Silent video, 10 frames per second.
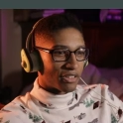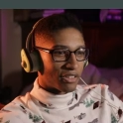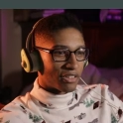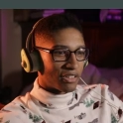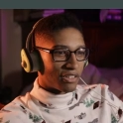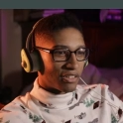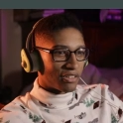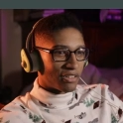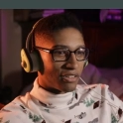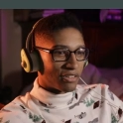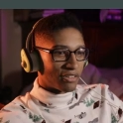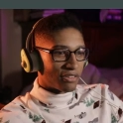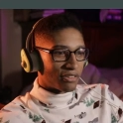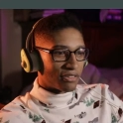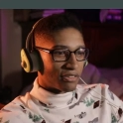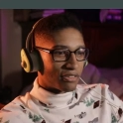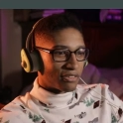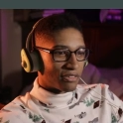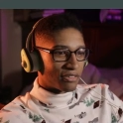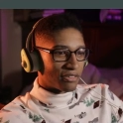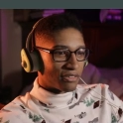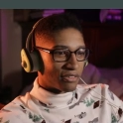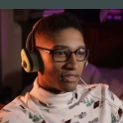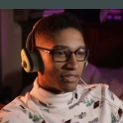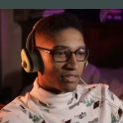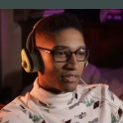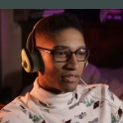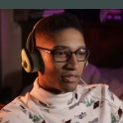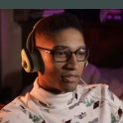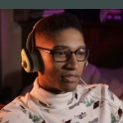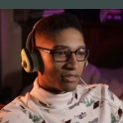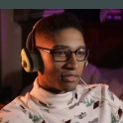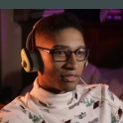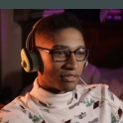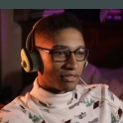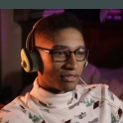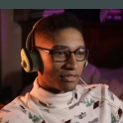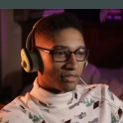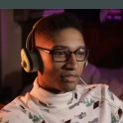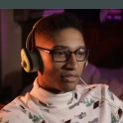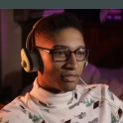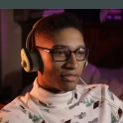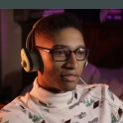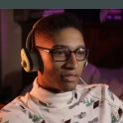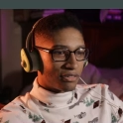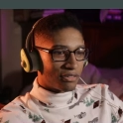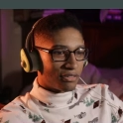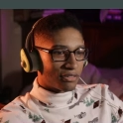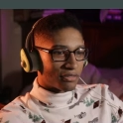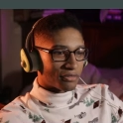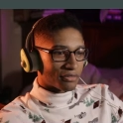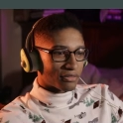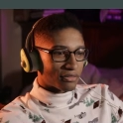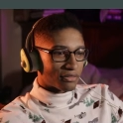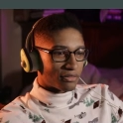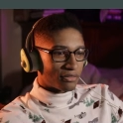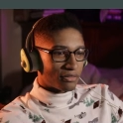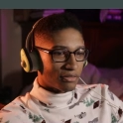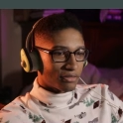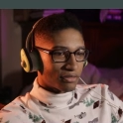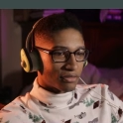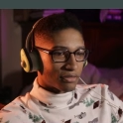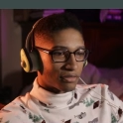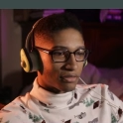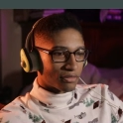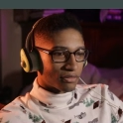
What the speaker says: Nothing is said.